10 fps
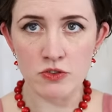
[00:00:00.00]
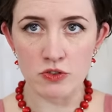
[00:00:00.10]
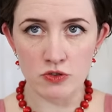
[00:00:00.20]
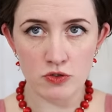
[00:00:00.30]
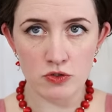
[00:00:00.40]

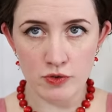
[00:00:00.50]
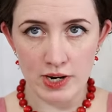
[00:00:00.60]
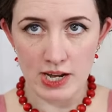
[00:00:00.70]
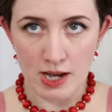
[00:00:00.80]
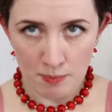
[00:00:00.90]
just
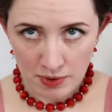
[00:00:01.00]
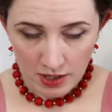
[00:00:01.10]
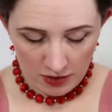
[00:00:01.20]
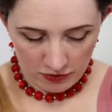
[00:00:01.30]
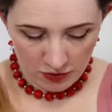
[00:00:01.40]
straight up
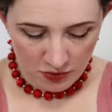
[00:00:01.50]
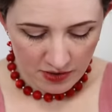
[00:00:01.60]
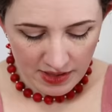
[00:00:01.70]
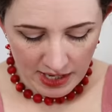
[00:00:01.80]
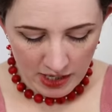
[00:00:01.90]
so
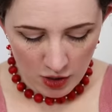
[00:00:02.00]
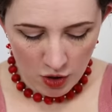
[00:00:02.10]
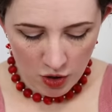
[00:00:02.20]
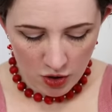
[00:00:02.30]
that they can